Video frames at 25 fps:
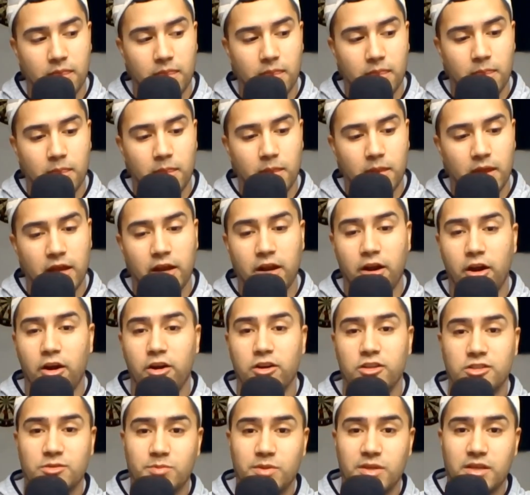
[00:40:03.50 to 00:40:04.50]
it
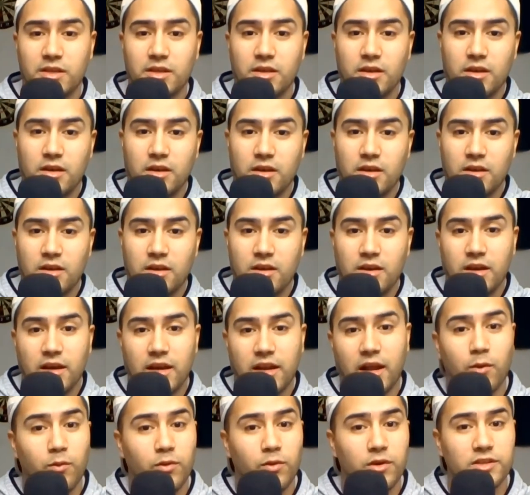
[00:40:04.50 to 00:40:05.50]
hurts me. And I
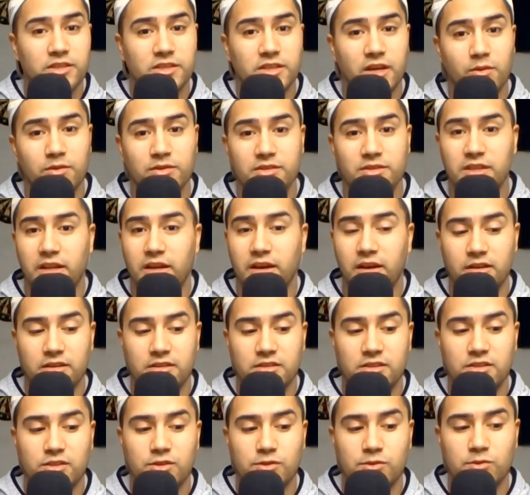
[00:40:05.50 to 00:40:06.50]
wish I was there
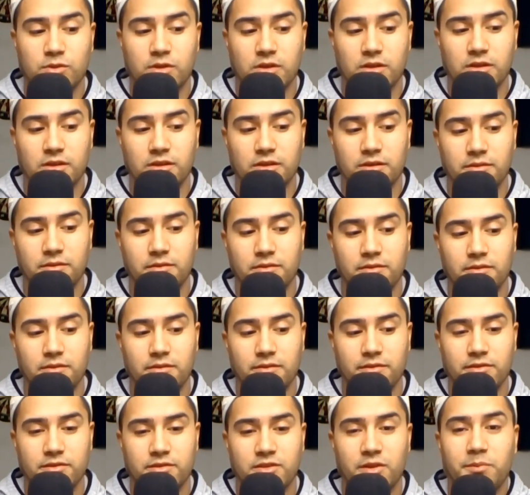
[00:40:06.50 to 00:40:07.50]
to
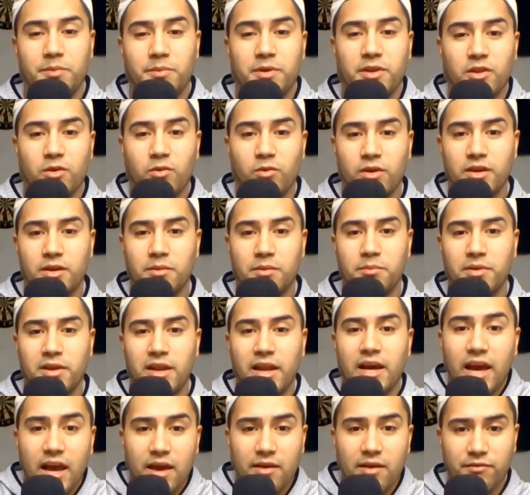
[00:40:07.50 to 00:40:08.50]
be the one to be like,
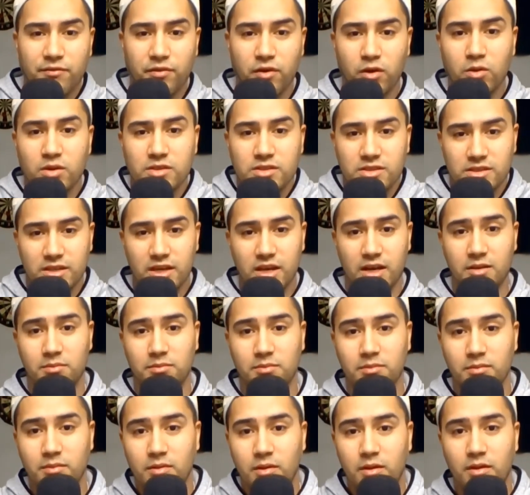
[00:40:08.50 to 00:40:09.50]
hey, fool, what's up?
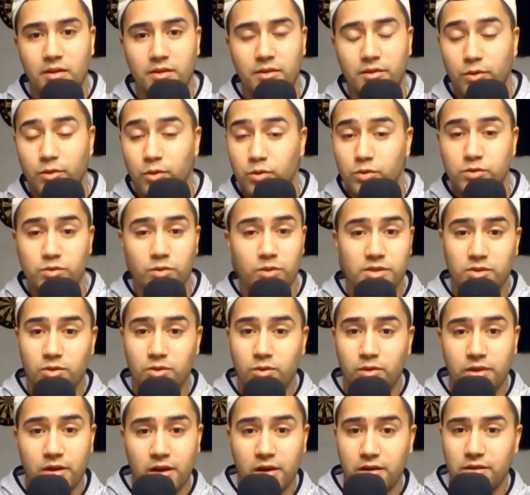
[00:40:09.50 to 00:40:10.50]
What's going
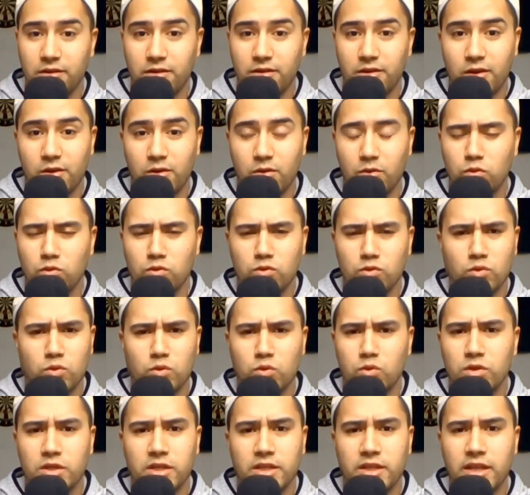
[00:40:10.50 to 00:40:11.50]
on? You know, who
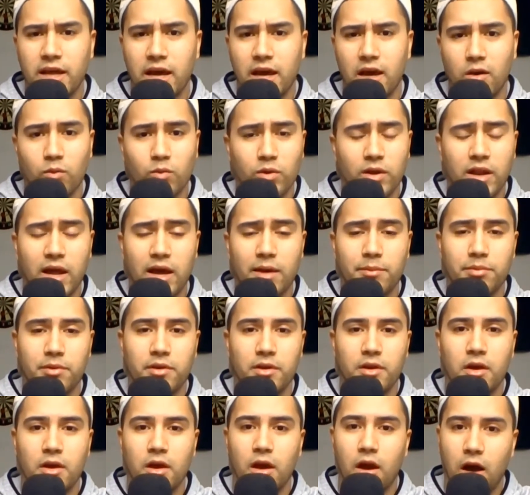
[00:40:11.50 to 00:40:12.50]
did that? What happened?
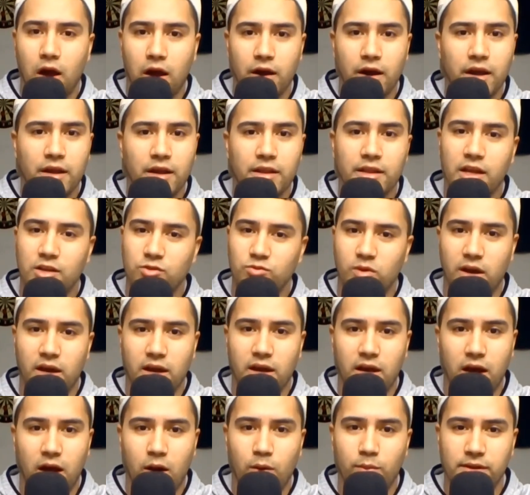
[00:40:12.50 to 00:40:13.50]
All right, that's why
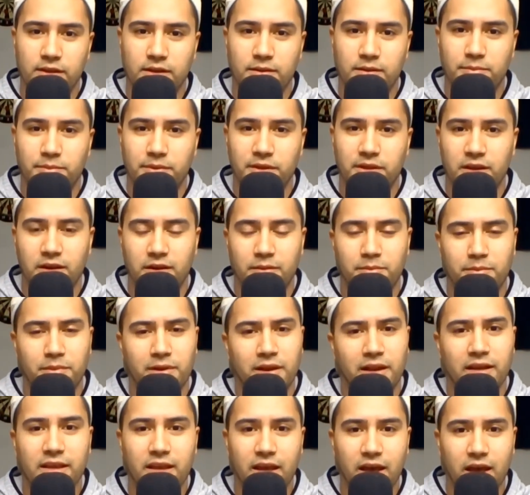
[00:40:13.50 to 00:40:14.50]
I wanted to be there to be
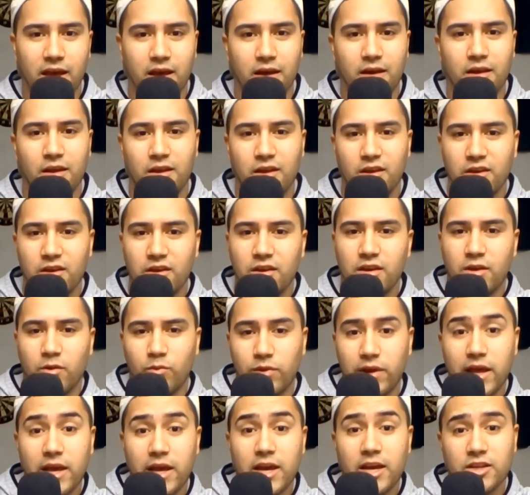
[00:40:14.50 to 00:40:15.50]
like, yeah, when
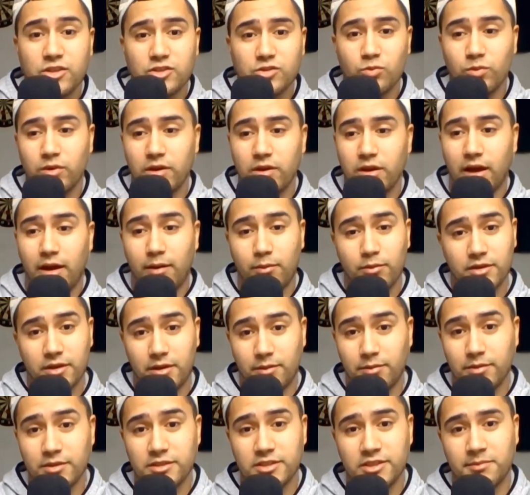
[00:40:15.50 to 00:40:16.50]
they hit you, I want
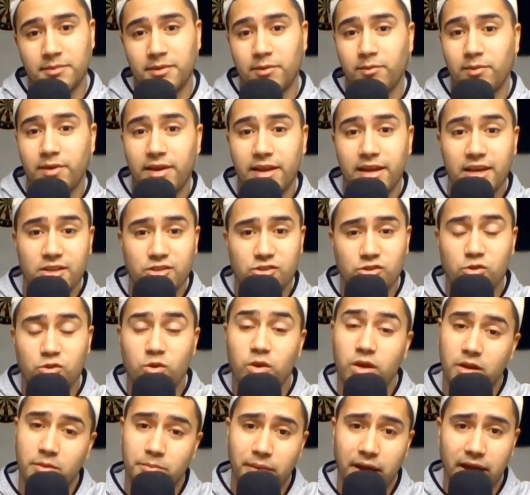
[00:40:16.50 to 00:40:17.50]
to tell them when they hit you, you hit
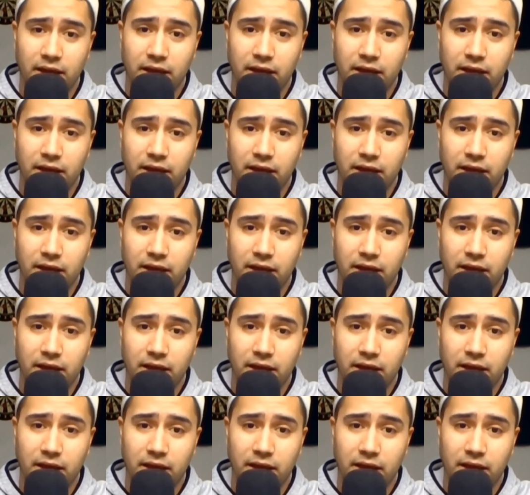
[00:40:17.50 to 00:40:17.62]
them back,